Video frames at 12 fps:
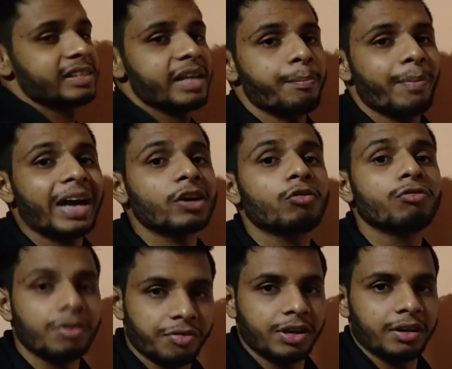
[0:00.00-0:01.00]
That is the impact
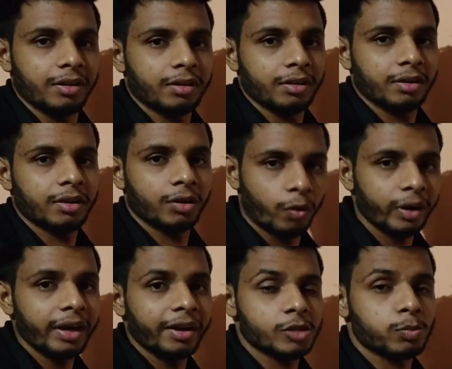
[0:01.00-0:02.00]
of 50.
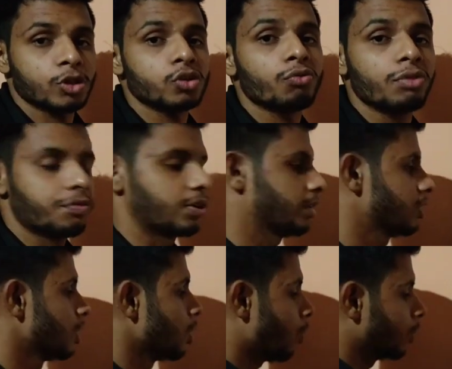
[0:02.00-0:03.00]
Okay, response of 50.
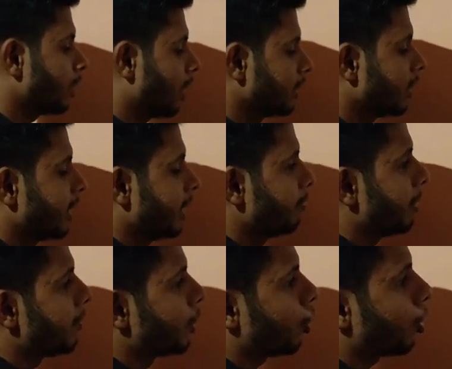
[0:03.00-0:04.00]
On the other hand,
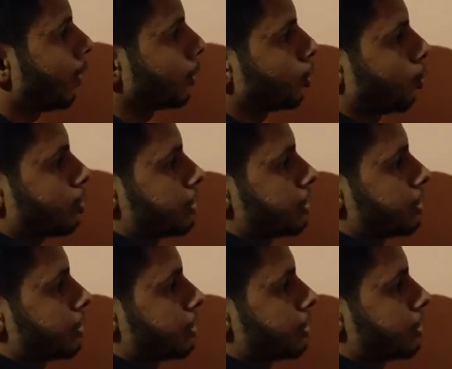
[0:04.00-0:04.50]
when we talk about the